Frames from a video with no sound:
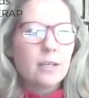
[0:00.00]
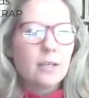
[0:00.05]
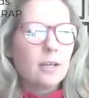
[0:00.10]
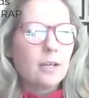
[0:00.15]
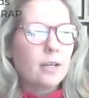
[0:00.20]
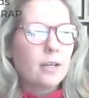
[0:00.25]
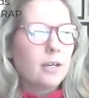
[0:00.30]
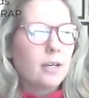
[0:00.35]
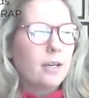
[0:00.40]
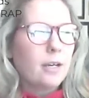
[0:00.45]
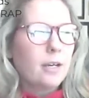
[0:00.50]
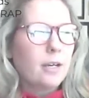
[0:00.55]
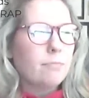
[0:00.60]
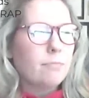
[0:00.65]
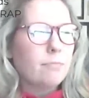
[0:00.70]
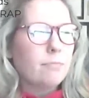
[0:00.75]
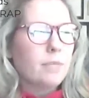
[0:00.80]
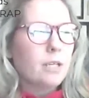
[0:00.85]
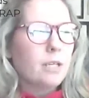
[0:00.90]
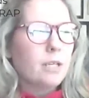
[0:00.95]

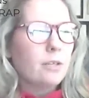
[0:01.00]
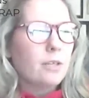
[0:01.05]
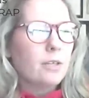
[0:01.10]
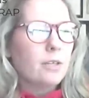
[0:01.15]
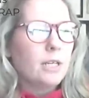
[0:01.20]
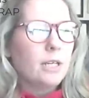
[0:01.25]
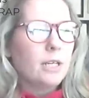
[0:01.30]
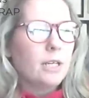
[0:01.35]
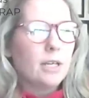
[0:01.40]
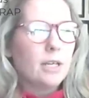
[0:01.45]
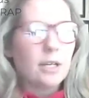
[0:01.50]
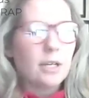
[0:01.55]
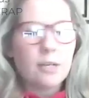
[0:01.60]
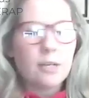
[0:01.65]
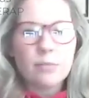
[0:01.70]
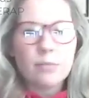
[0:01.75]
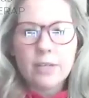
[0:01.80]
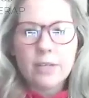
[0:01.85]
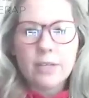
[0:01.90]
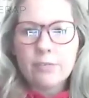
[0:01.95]
The
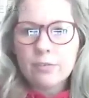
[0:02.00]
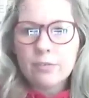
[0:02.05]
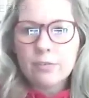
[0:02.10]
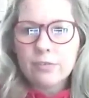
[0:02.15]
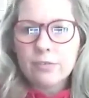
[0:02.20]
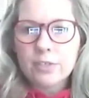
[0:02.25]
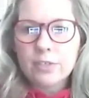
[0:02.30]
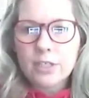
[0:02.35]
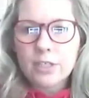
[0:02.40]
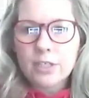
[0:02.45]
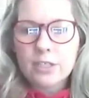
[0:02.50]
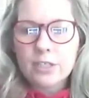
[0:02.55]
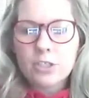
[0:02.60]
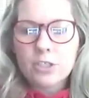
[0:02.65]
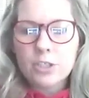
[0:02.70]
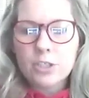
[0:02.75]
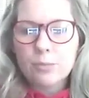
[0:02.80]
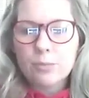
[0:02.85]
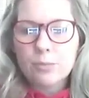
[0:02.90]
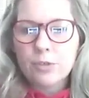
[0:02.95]
income level for the
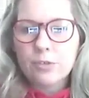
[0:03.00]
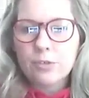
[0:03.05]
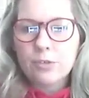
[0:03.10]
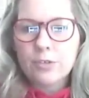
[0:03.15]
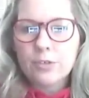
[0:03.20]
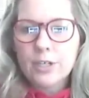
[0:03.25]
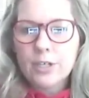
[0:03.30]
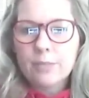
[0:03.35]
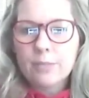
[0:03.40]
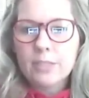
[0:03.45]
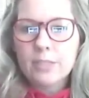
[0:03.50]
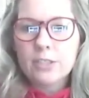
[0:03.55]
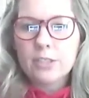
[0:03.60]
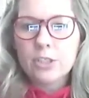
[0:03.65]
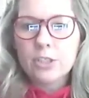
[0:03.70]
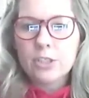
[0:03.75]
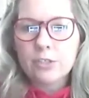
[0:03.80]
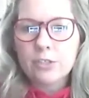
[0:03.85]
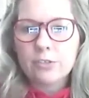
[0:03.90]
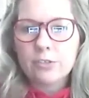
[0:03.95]
ESG program is
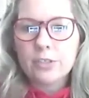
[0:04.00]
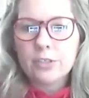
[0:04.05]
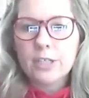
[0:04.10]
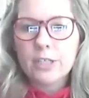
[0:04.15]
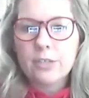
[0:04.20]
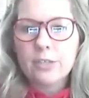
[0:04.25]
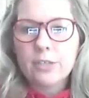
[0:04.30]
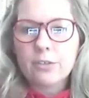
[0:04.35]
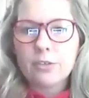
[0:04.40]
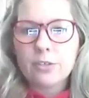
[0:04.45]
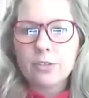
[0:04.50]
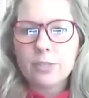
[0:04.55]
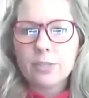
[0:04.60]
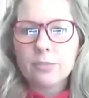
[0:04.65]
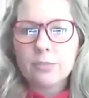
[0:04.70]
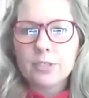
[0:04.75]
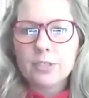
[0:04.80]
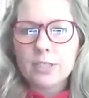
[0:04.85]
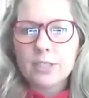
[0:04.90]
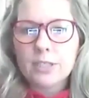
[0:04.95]
generally
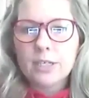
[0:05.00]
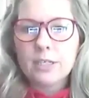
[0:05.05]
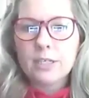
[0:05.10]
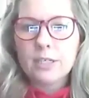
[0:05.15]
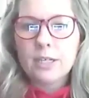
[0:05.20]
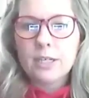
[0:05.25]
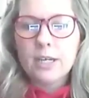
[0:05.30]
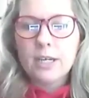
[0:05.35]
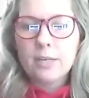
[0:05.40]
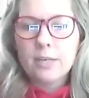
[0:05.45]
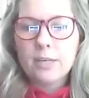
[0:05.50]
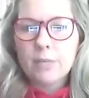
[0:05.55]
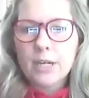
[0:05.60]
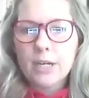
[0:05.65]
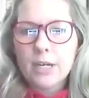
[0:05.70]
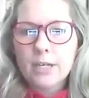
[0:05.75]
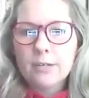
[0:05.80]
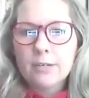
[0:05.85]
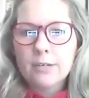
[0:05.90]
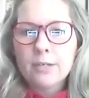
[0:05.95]
30%
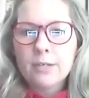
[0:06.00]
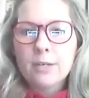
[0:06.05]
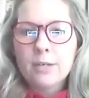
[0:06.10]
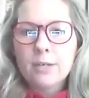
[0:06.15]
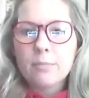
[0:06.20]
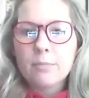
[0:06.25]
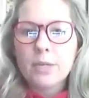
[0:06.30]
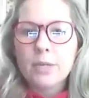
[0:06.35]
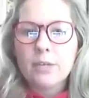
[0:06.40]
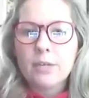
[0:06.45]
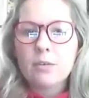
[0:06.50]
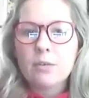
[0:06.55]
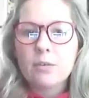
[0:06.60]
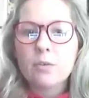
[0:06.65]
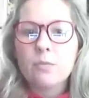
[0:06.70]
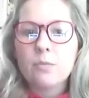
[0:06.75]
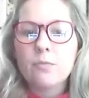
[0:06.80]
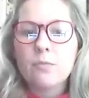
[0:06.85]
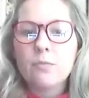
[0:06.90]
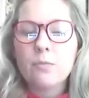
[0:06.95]
AMI, but
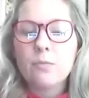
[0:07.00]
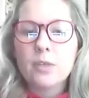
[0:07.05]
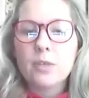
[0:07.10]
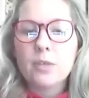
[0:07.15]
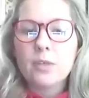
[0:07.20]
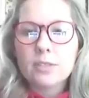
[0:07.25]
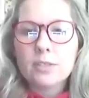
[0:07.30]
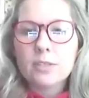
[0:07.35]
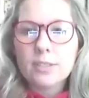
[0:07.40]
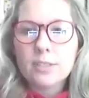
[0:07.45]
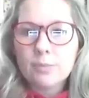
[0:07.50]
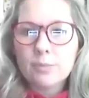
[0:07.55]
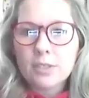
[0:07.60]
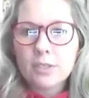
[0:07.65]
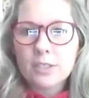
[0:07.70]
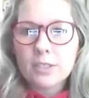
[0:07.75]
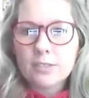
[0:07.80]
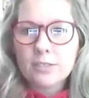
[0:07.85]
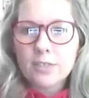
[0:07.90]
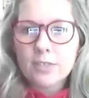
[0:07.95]
with the
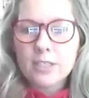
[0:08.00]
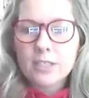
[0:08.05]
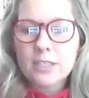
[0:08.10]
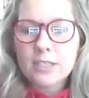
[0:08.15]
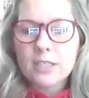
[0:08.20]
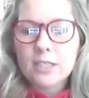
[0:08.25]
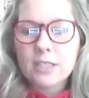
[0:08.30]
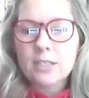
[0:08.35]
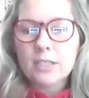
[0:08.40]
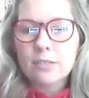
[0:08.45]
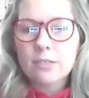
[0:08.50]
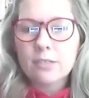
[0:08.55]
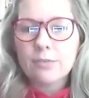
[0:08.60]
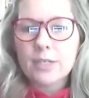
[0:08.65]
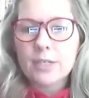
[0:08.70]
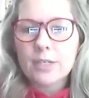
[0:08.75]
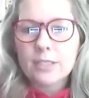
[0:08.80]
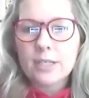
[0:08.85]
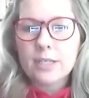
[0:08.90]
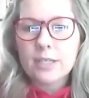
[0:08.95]
stimulus funds, they did
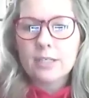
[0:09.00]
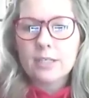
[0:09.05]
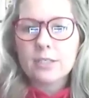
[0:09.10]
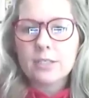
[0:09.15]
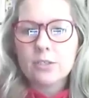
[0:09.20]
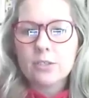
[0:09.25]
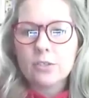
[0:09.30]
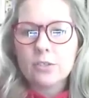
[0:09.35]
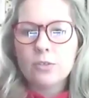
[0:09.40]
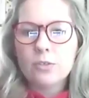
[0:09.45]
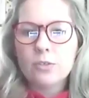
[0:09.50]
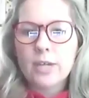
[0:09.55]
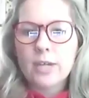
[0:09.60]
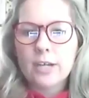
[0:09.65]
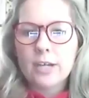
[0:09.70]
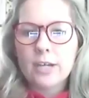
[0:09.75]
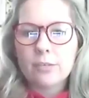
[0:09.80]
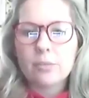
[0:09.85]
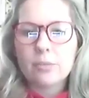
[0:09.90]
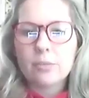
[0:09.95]
raise that to at
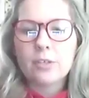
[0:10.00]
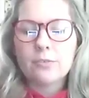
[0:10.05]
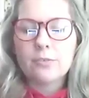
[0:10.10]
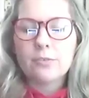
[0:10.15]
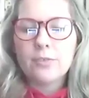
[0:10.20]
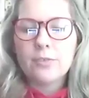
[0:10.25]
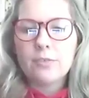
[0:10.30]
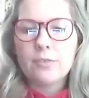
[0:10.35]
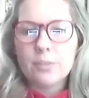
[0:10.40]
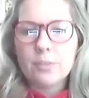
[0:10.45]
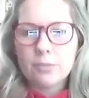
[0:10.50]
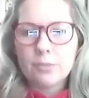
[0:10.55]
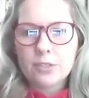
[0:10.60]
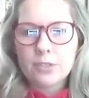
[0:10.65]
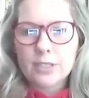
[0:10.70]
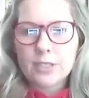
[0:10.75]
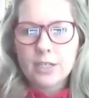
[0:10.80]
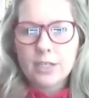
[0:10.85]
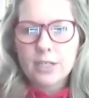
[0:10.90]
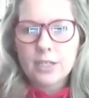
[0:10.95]
or below
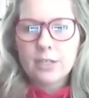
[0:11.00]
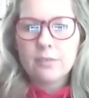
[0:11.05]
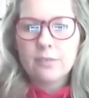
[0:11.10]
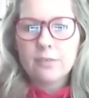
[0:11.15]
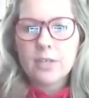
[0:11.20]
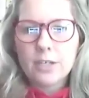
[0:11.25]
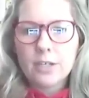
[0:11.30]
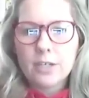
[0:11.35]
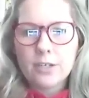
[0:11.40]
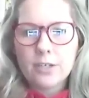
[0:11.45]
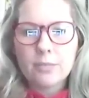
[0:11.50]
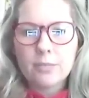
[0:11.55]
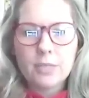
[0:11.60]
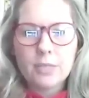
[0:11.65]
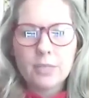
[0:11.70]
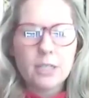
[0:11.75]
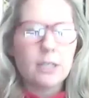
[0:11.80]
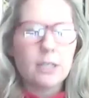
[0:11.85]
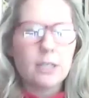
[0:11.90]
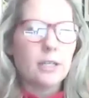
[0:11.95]
50% of the area
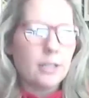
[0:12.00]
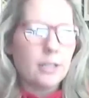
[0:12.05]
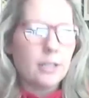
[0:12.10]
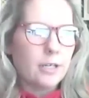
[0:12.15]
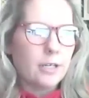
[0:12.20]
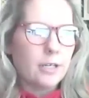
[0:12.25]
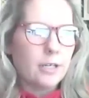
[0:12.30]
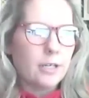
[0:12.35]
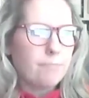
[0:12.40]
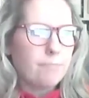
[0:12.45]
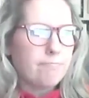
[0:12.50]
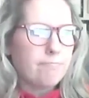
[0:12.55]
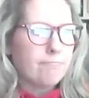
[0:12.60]
median income.